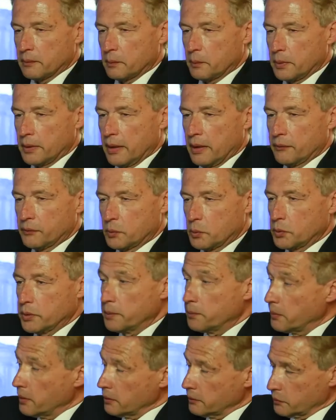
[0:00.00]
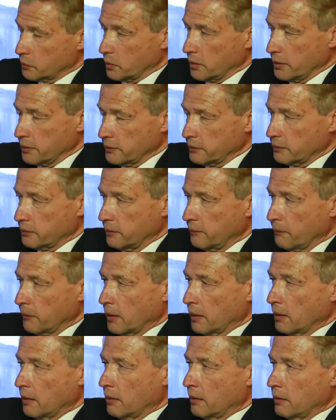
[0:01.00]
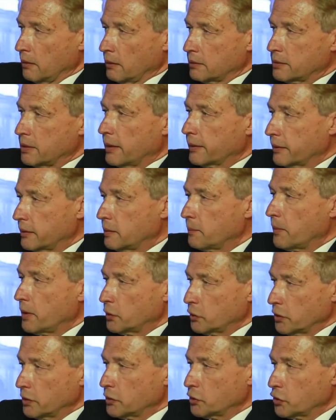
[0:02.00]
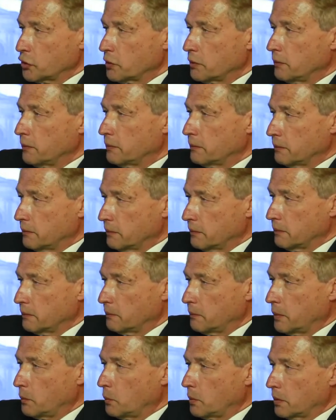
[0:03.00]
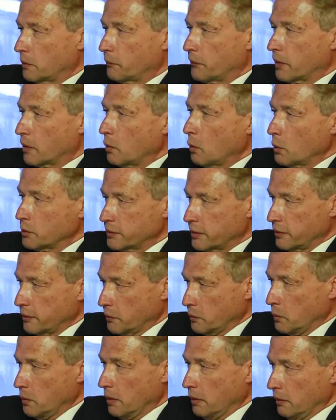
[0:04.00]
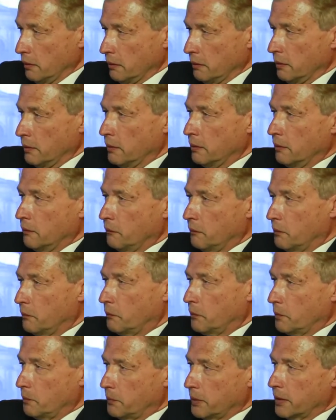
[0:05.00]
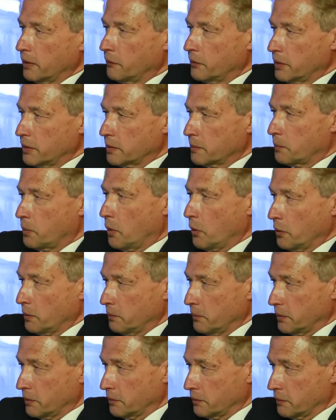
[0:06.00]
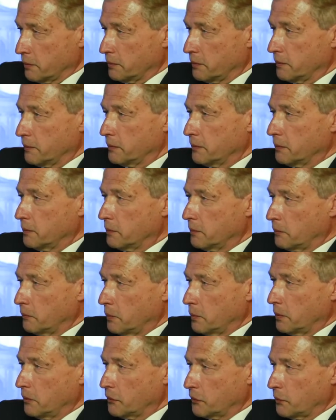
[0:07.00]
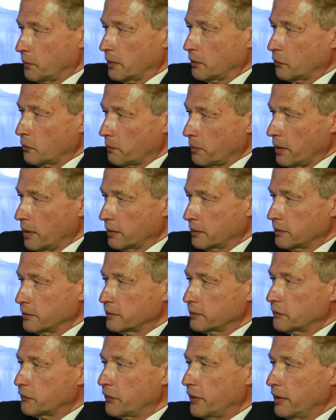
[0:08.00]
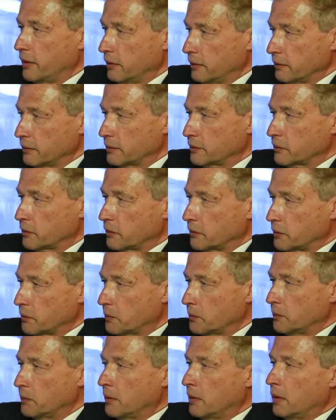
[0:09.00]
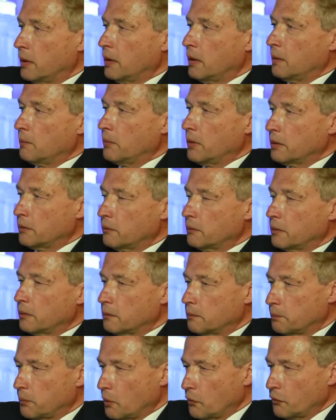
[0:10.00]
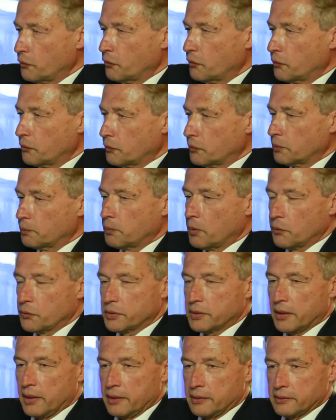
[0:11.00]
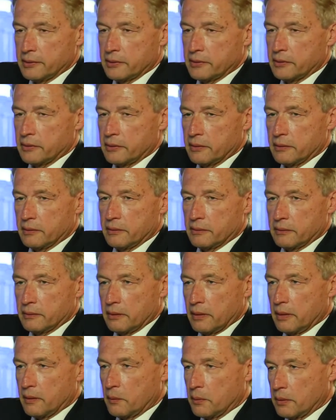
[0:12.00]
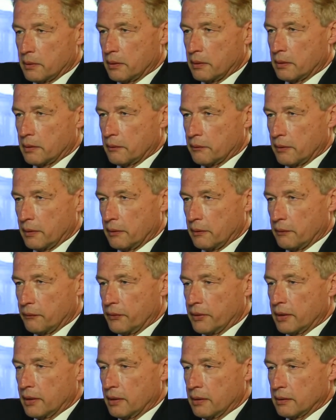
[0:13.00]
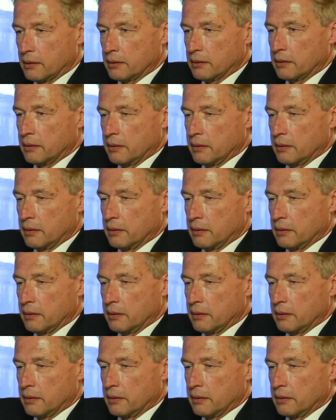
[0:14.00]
We have to rebuild trust. It's like in a marriage. Uh, the closer you are, the, the bigger the disappointment uh, if one of the partners fails on you. But both, both sides, uh, are, are, I think, are